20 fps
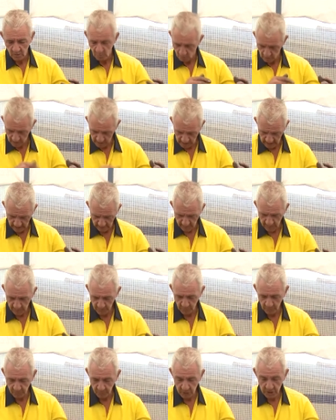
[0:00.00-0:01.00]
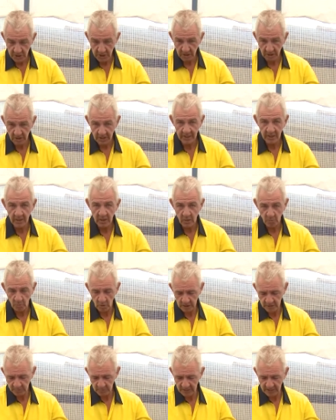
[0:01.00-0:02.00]
what's coming through the pusher line, and
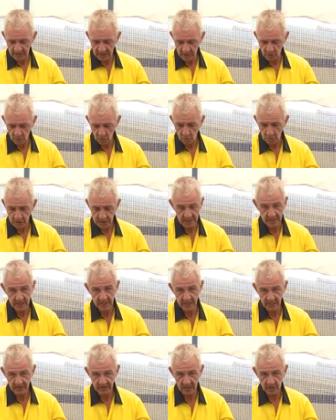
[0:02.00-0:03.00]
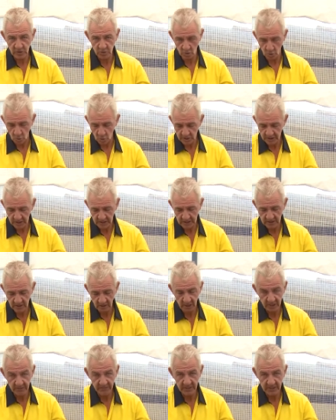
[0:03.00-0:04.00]
what's been exhausting. So the exhausting
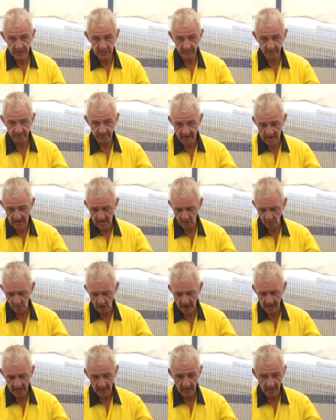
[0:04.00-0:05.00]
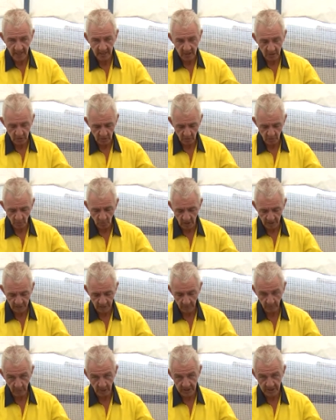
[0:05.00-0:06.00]
side of it is far greater than what
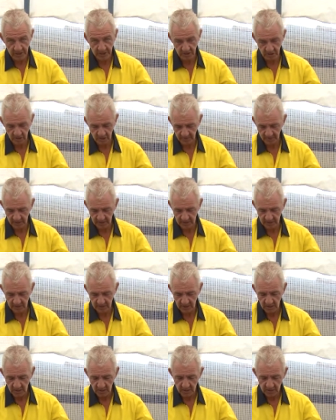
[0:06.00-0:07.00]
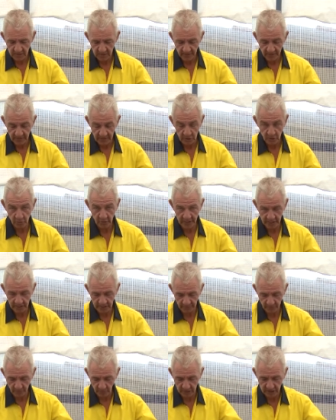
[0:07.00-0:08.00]
the pressure side of it is. So then you'll get a
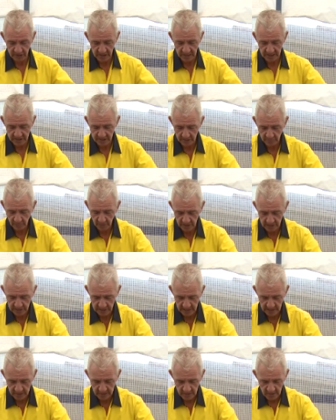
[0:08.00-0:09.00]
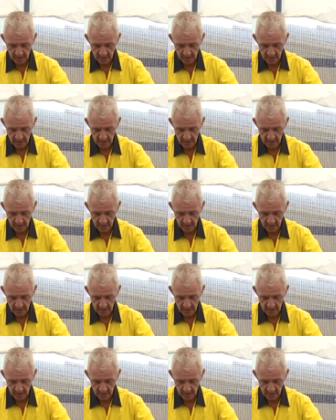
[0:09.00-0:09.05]
differentiation of pressure.